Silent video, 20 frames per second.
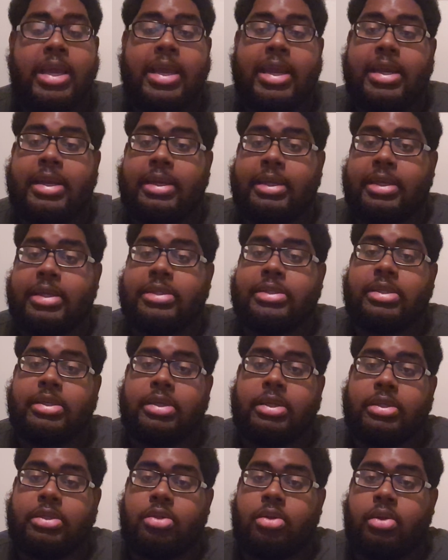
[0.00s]
He didn't get to
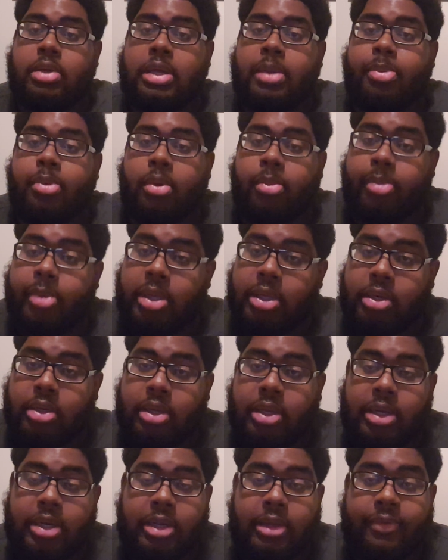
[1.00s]
implement
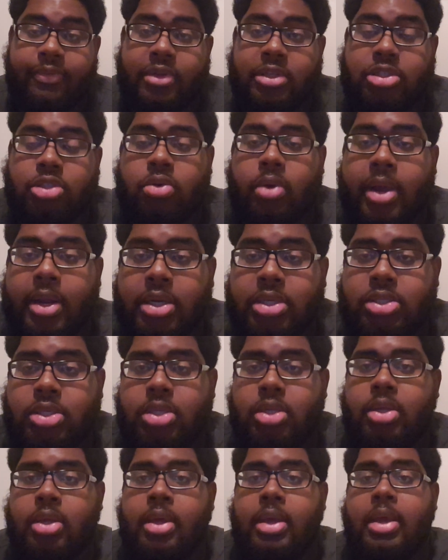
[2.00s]
any of his
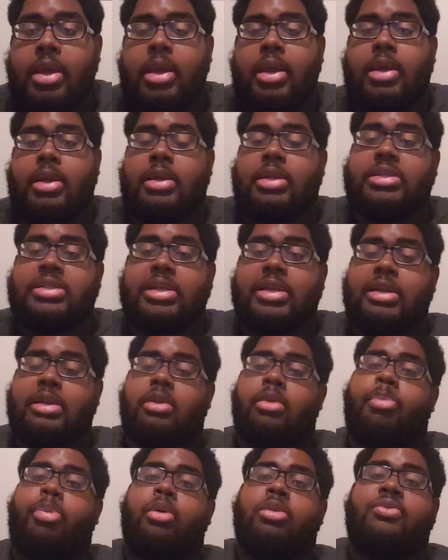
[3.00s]
strategy. And he said in
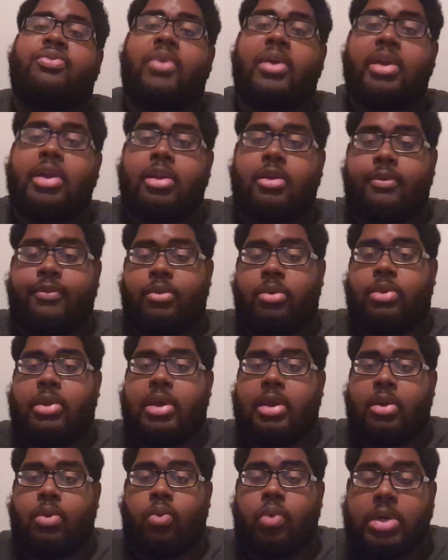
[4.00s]
a post-fight interview
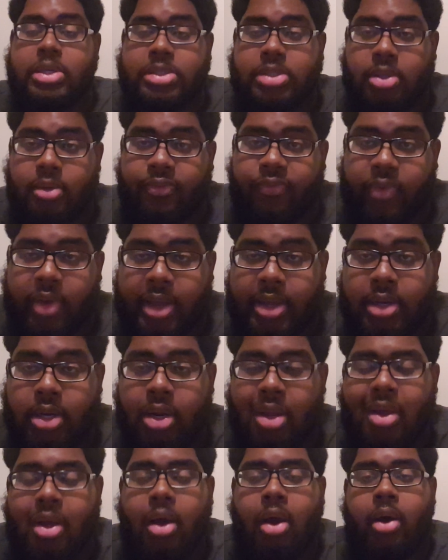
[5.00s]
that it wasn't a fight,
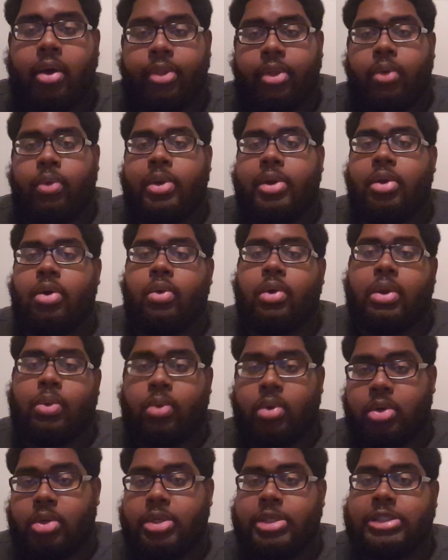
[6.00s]
although we know it
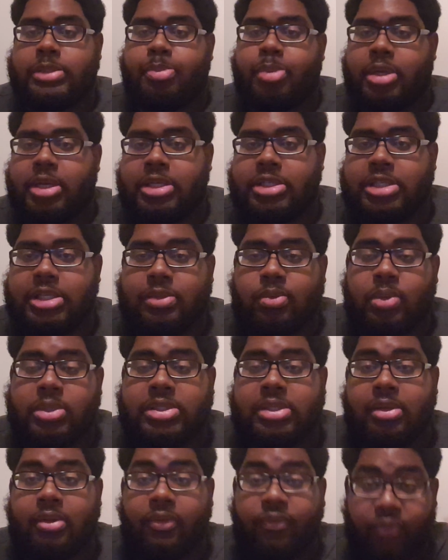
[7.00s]
was, but it just
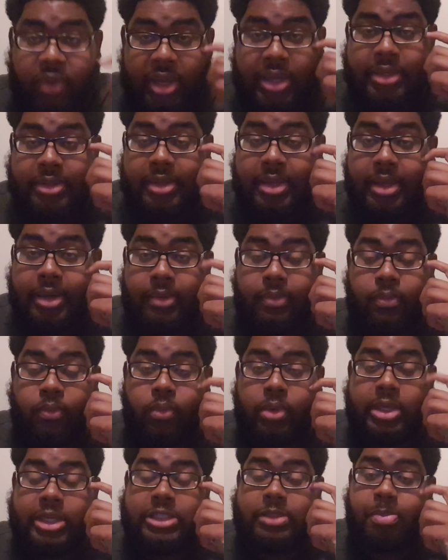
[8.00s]
wasn't the fight that
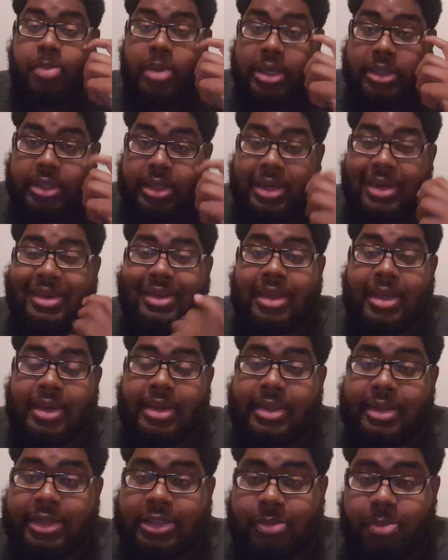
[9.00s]
we expected and that
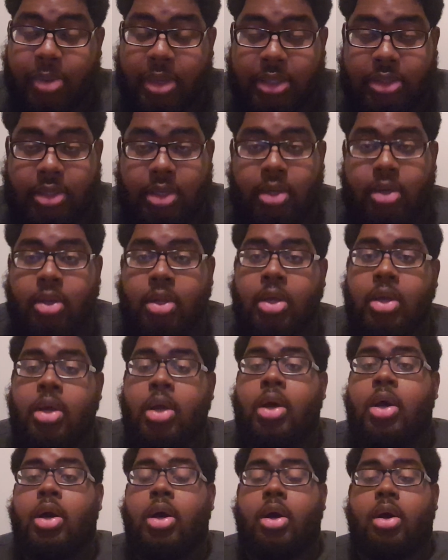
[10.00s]
he expected.
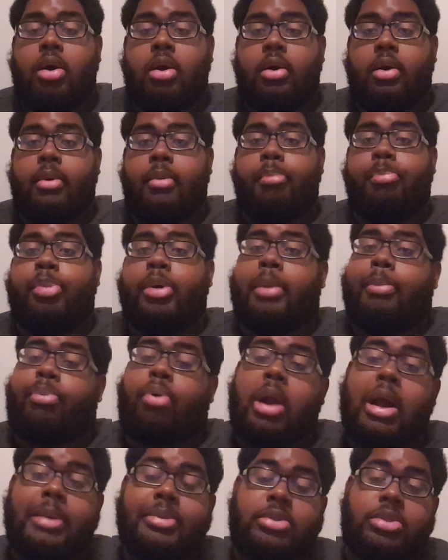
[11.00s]
But
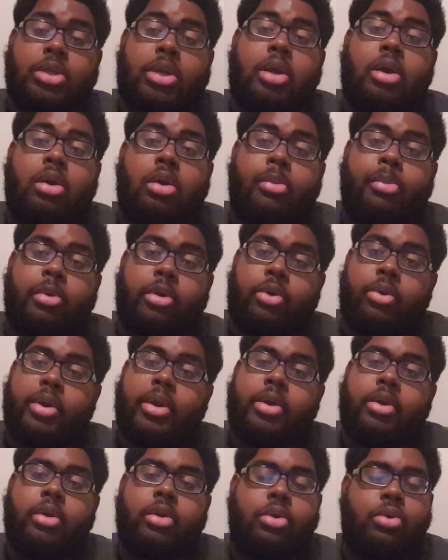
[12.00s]
props to Conor
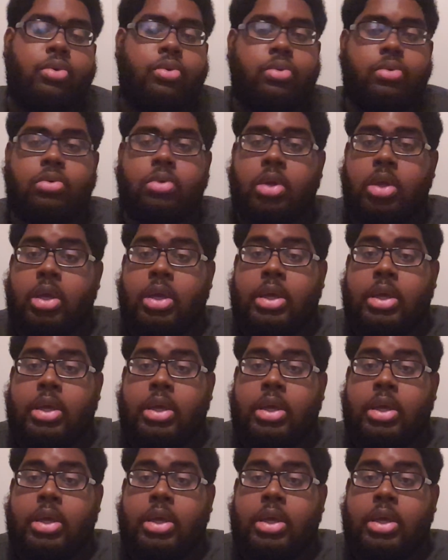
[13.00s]
McGregor, who